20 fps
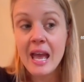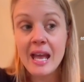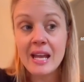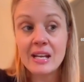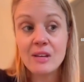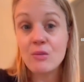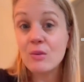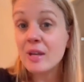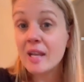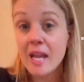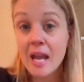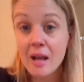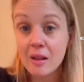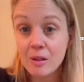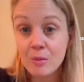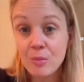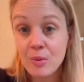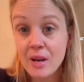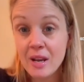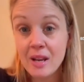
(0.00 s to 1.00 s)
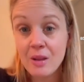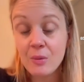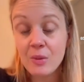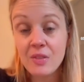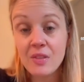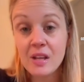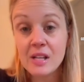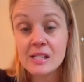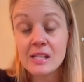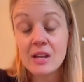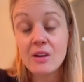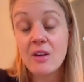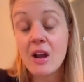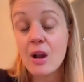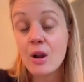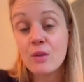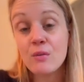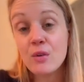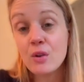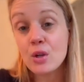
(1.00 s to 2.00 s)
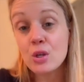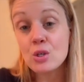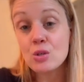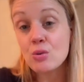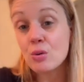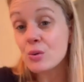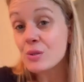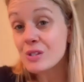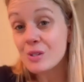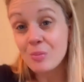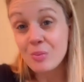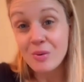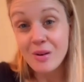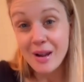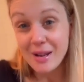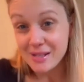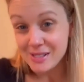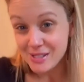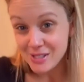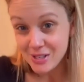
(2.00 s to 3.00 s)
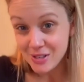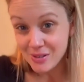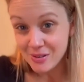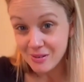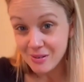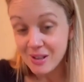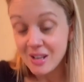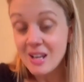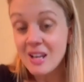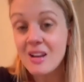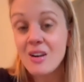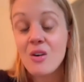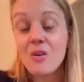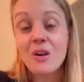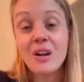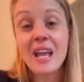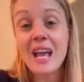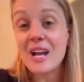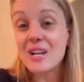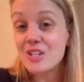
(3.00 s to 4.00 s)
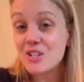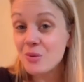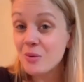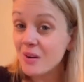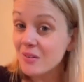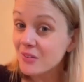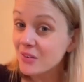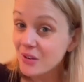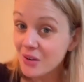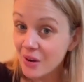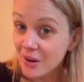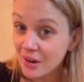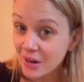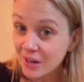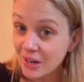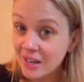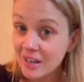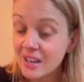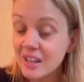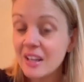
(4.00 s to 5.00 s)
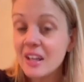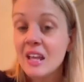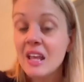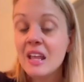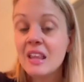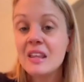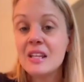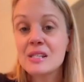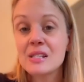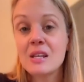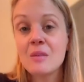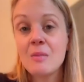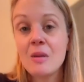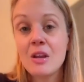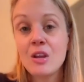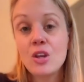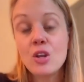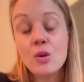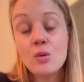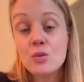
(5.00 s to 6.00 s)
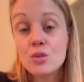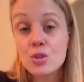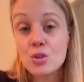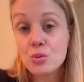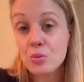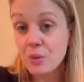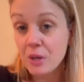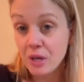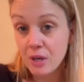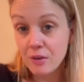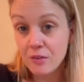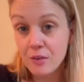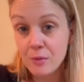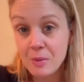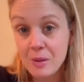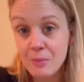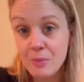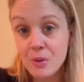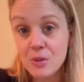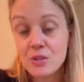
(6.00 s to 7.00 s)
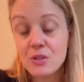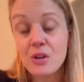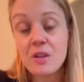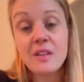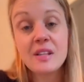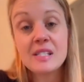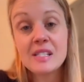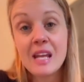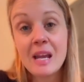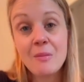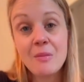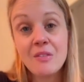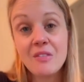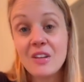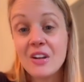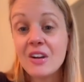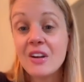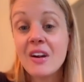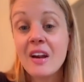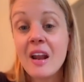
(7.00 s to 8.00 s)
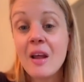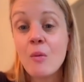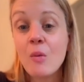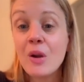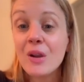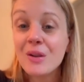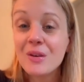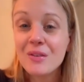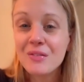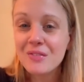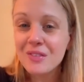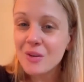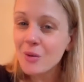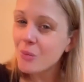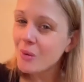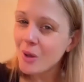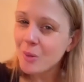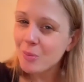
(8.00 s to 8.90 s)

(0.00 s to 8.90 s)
and recalibrating when things that are out of your control surprise you or catch you off guard. This can be a huge trigger for people during this time of year, and I want you to feel well